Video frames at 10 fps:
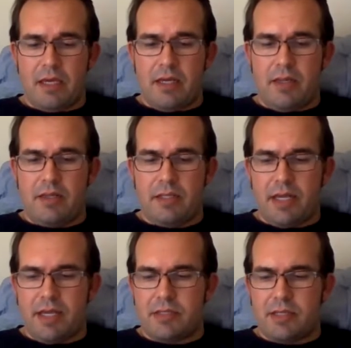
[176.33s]
And in this
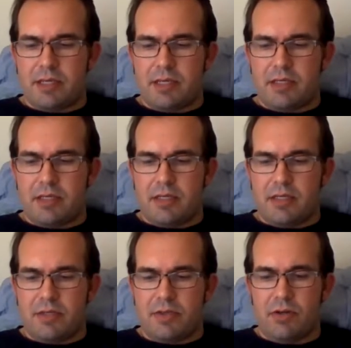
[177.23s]
essay,
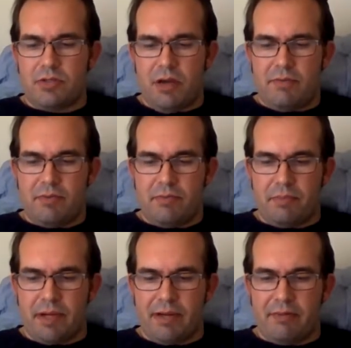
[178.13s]
he starts off
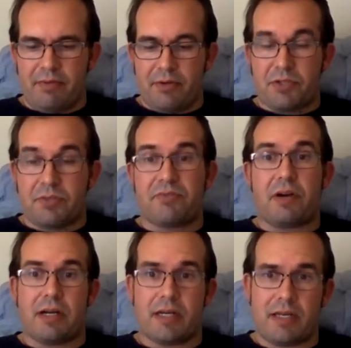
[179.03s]
by first
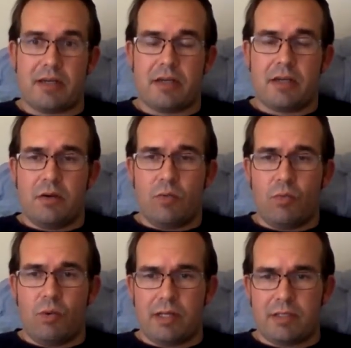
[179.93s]
defining
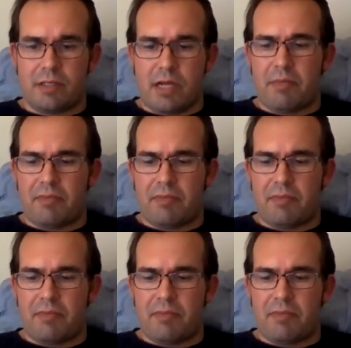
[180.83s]
what stop